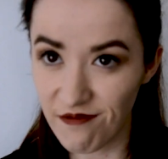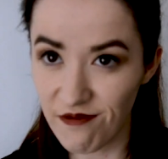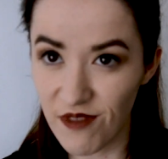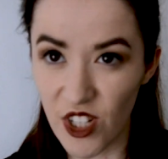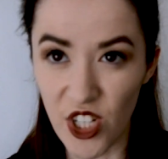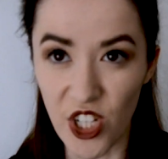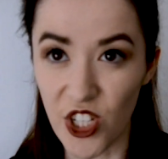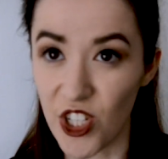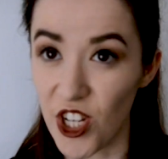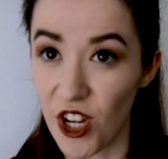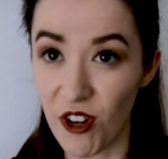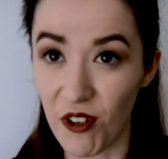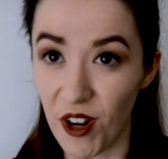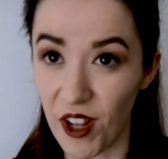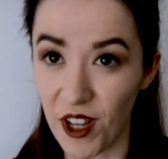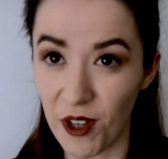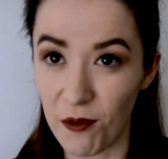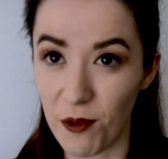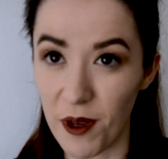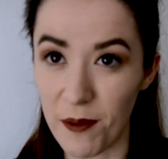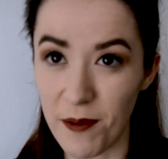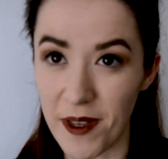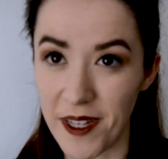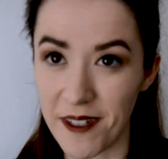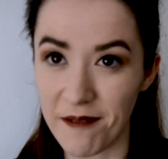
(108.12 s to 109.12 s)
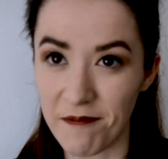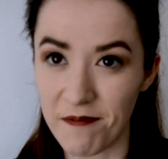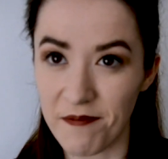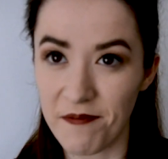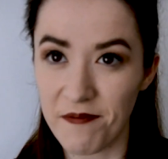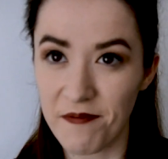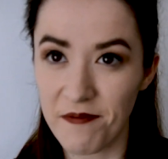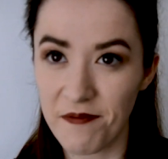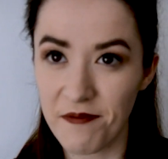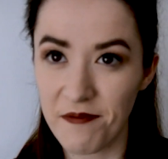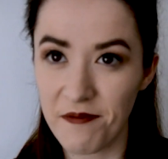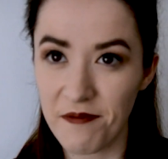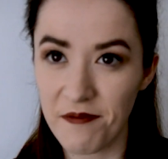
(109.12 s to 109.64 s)
You don't like women,
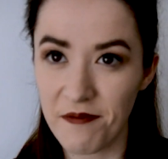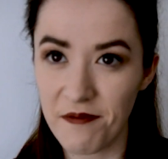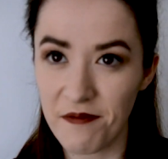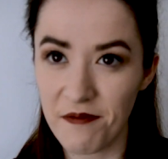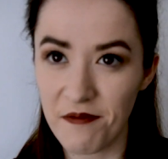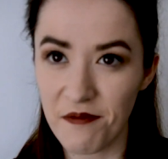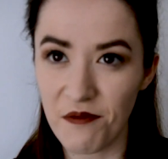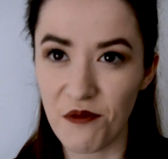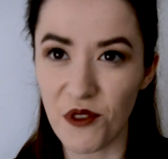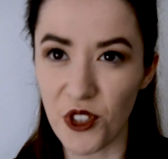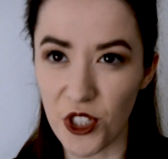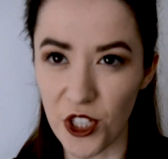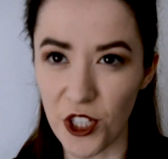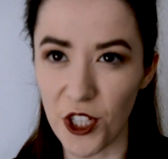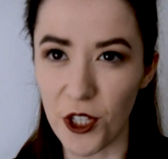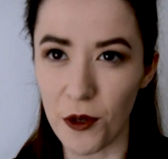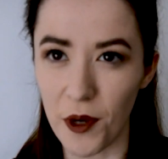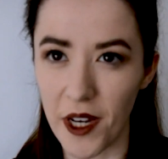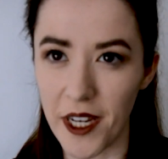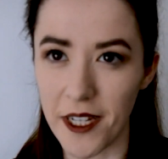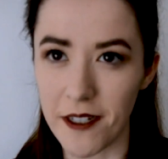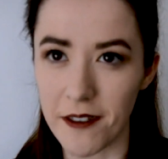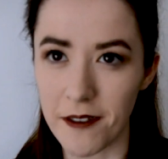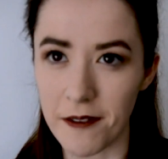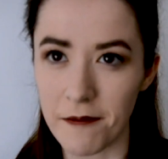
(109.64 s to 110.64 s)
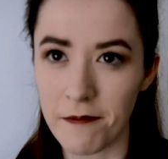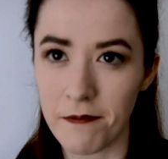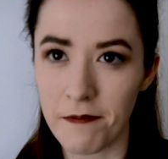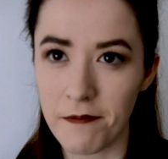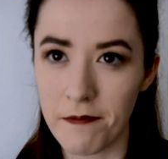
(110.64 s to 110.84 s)
do you, Aiden?